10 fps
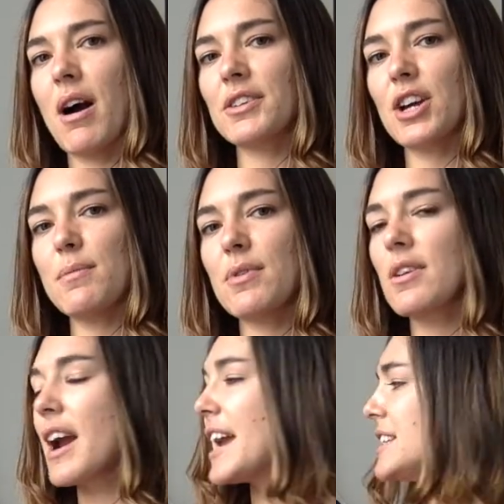
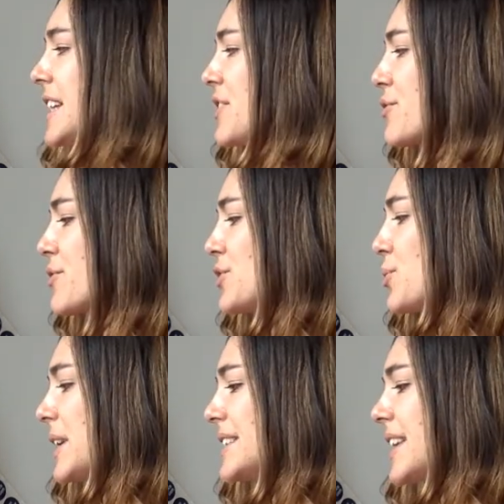October 18th through the
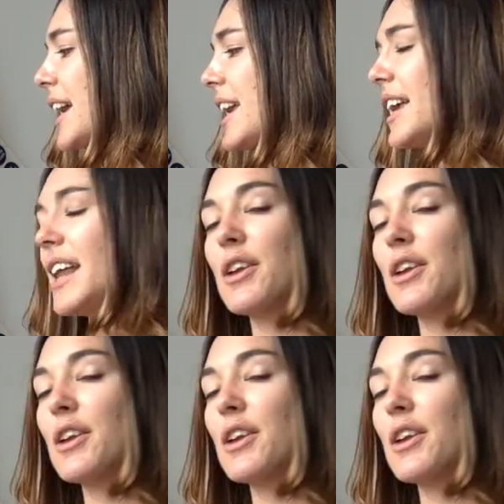22nd